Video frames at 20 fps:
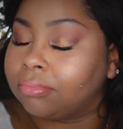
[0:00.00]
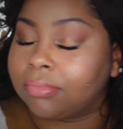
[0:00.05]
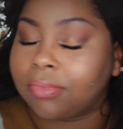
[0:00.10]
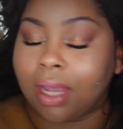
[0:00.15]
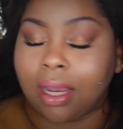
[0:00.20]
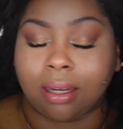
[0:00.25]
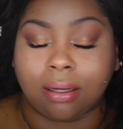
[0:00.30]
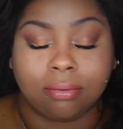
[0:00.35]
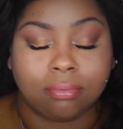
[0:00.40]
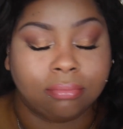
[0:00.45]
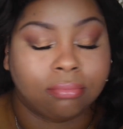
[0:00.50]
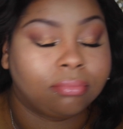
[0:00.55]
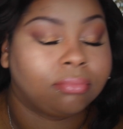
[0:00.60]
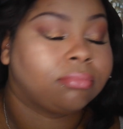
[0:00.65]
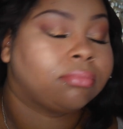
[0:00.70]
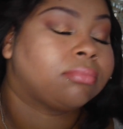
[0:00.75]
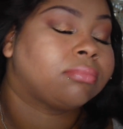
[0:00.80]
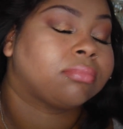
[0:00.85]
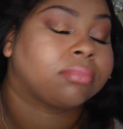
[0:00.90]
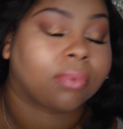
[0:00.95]
Like
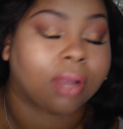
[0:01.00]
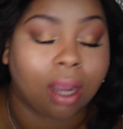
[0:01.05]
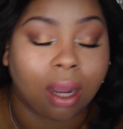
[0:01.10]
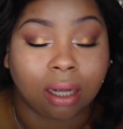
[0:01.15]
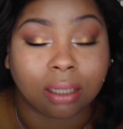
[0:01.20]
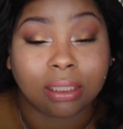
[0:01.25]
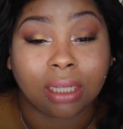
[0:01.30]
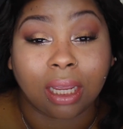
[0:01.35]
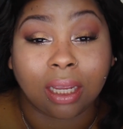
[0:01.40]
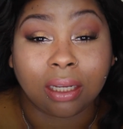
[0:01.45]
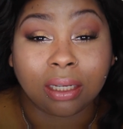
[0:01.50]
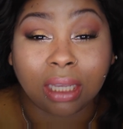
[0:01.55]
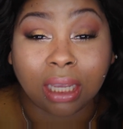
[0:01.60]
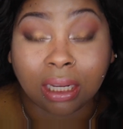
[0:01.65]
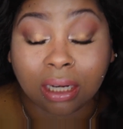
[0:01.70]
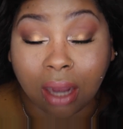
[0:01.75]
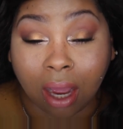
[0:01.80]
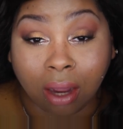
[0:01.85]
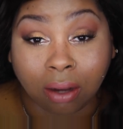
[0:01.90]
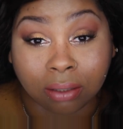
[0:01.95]
all day
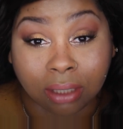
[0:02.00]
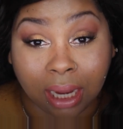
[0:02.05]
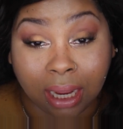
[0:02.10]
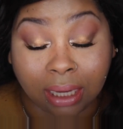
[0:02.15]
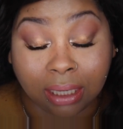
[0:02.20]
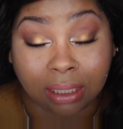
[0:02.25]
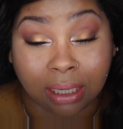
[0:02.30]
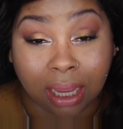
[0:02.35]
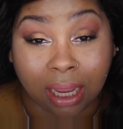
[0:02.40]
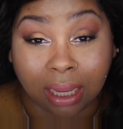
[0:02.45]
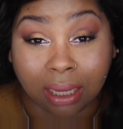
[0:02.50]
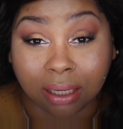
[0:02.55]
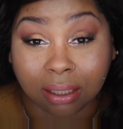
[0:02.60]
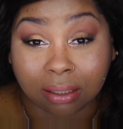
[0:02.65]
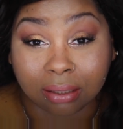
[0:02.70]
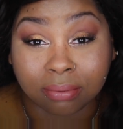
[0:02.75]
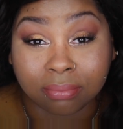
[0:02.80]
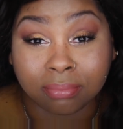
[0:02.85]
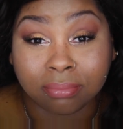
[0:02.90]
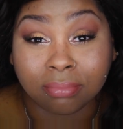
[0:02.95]
and all night, like
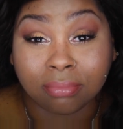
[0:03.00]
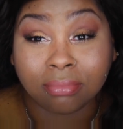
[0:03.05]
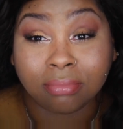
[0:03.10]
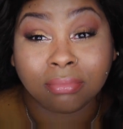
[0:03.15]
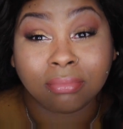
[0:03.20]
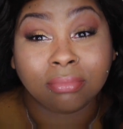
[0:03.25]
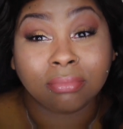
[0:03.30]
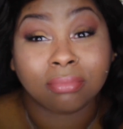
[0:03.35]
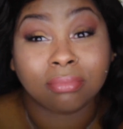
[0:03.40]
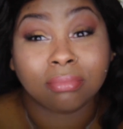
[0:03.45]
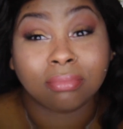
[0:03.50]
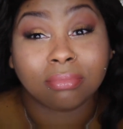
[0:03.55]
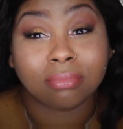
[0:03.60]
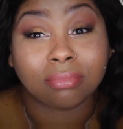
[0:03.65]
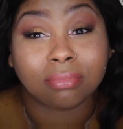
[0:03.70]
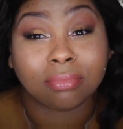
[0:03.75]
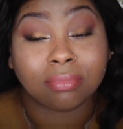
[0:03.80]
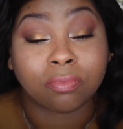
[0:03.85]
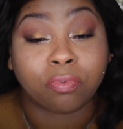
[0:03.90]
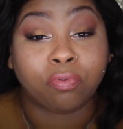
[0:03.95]

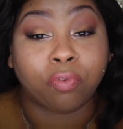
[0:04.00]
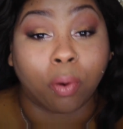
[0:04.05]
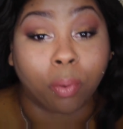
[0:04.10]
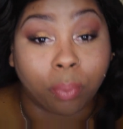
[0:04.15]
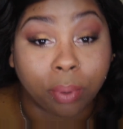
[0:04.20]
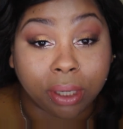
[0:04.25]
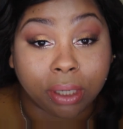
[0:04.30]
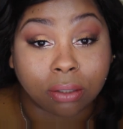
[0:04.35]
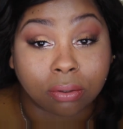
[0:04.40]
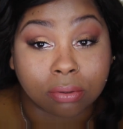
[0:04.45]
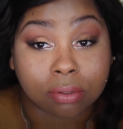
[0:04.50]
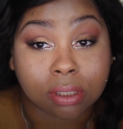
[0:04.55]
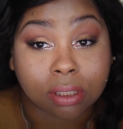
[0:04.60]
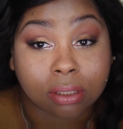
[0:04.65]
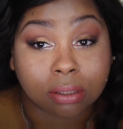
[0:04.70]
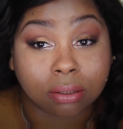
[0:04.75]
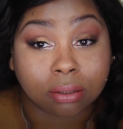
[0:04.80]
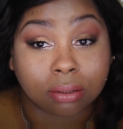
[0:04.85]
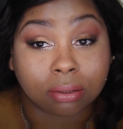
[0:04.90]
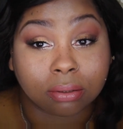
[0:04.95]
for
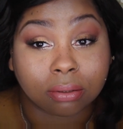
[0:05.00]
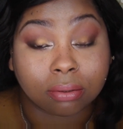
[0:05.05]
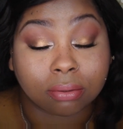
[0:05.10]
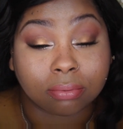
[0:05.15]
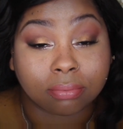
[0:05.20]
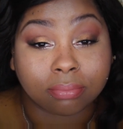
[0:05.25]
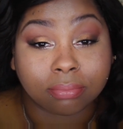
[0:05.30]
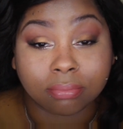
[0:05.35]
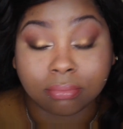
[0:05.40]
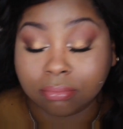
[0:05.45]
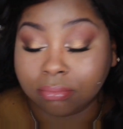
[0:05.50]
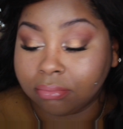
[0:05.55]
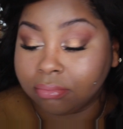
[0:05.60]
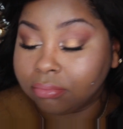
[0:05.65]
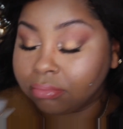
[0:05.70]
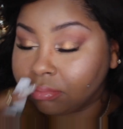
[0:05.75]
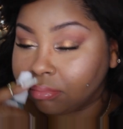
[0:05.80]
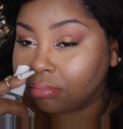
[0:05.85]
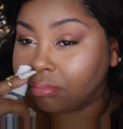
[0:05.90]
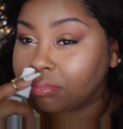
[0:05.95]
reals.
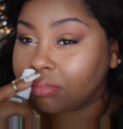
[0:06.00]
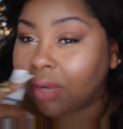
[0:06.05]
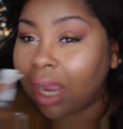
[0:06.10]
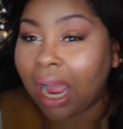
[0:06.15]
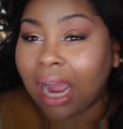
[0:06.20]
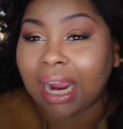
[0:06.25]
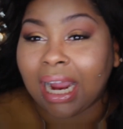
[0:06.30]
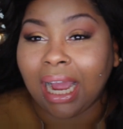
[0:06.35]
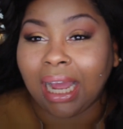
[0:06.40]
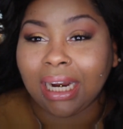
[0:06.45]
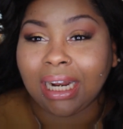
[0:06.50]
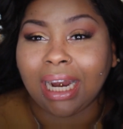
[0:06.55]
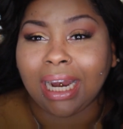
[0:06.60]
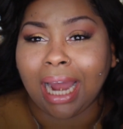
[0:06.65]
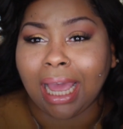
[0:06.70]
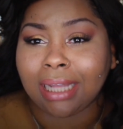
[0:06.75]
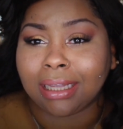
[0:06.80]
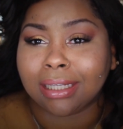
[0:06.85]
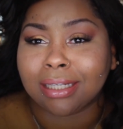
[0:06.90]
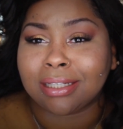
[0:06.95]
I kind of
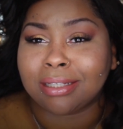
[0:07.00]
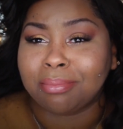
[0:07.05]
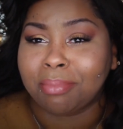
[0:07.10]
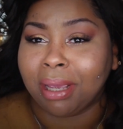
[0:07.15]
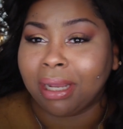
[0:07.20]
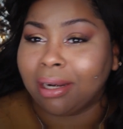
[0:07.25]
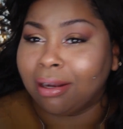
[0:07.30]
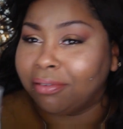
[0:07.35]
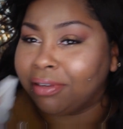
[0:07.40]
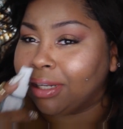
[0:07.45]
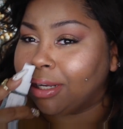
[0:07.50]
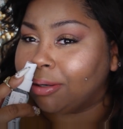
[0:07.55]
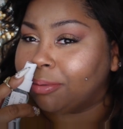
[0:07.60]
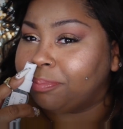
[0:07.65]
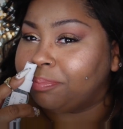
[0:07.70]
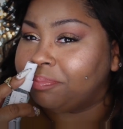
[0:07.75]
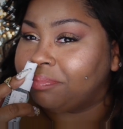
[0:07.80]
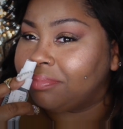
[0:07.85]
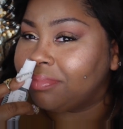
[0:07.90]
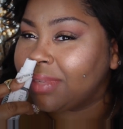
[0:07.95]
like the smell of it
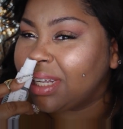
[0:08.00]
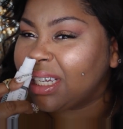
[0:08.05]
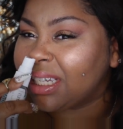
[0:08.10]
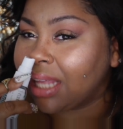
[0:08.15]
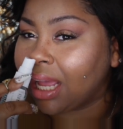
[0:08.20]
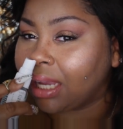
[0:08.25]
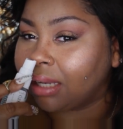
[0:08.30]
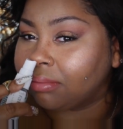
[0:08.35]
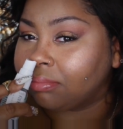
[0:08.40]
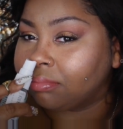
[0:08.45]
though. It's